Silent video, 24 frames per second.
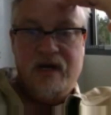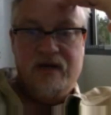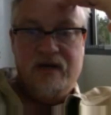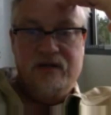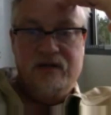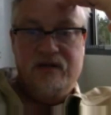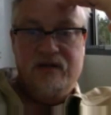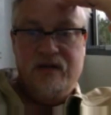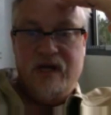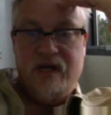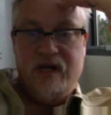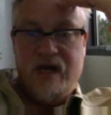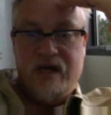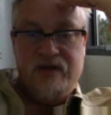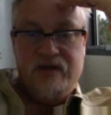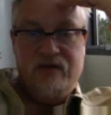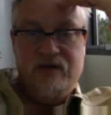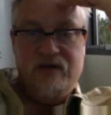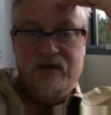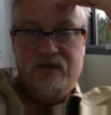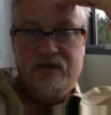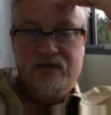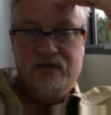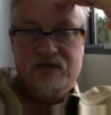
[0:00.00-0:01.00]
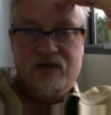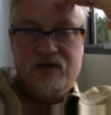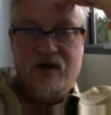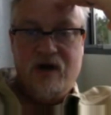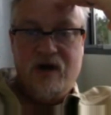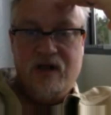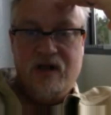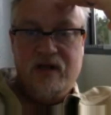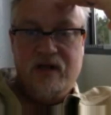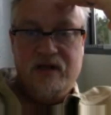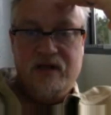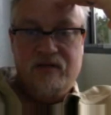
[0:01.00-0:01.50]
Yeah, you can just
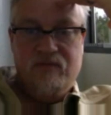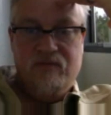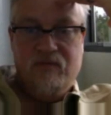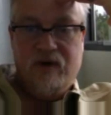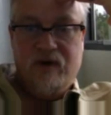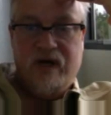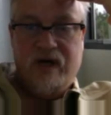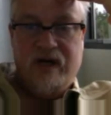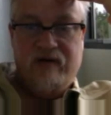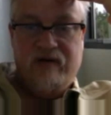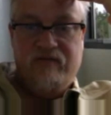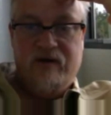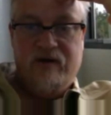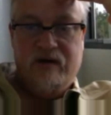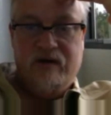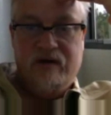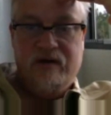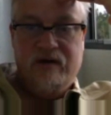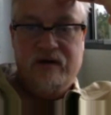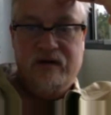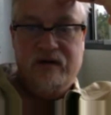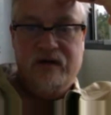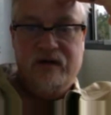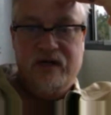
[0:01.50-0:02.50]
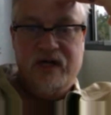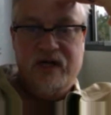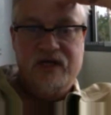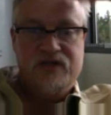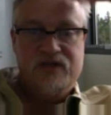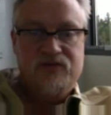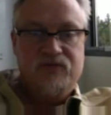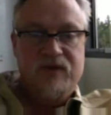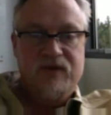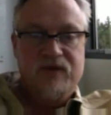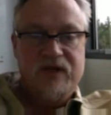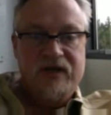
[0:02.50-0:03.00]
call it whatever.
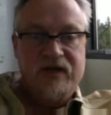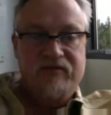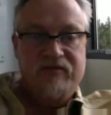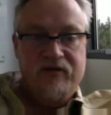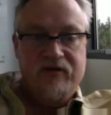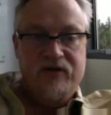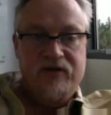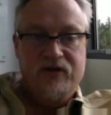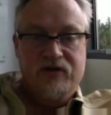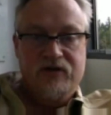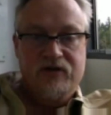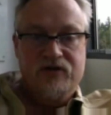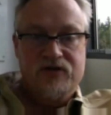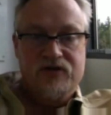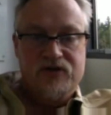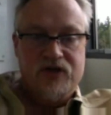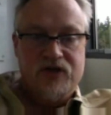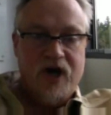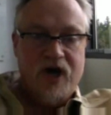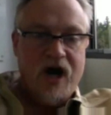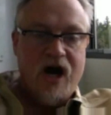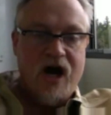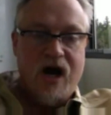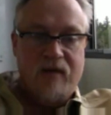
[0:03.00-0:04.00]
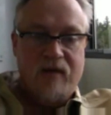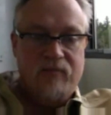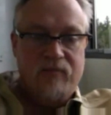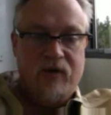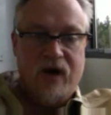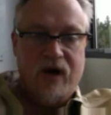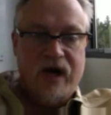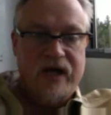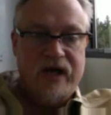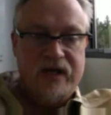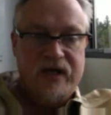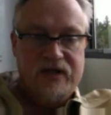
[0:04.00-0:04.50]
It's really for your job,
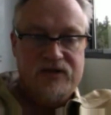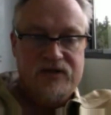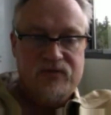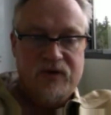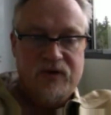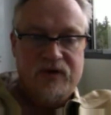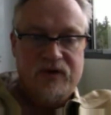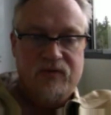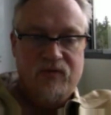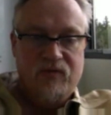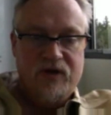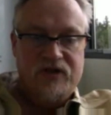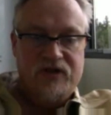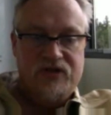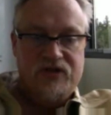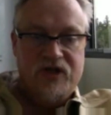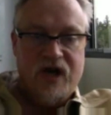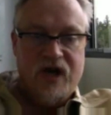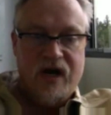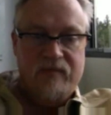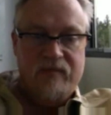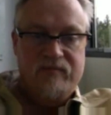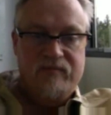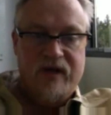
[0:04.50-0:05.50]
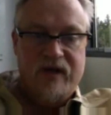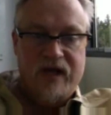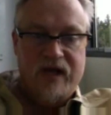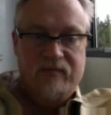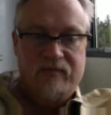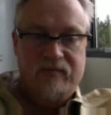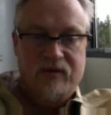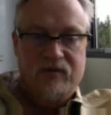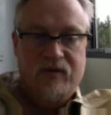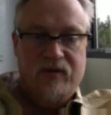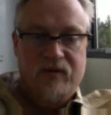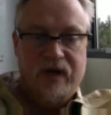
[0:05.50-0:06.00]
right? It's what job
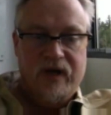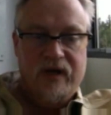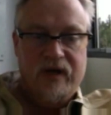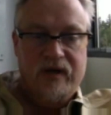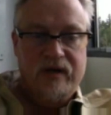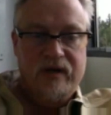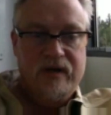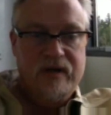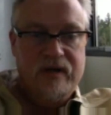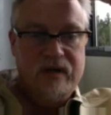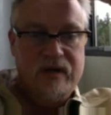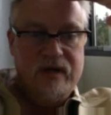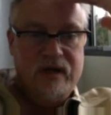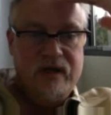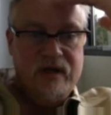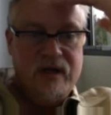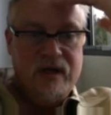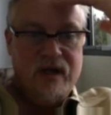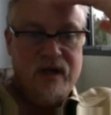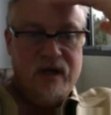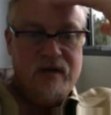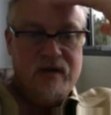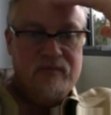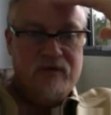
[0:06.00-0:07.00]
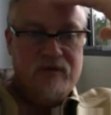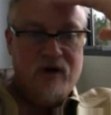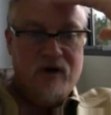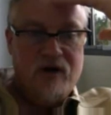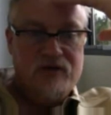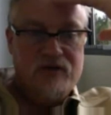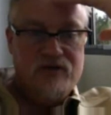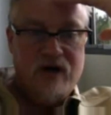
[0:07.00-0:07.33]
name you want to call.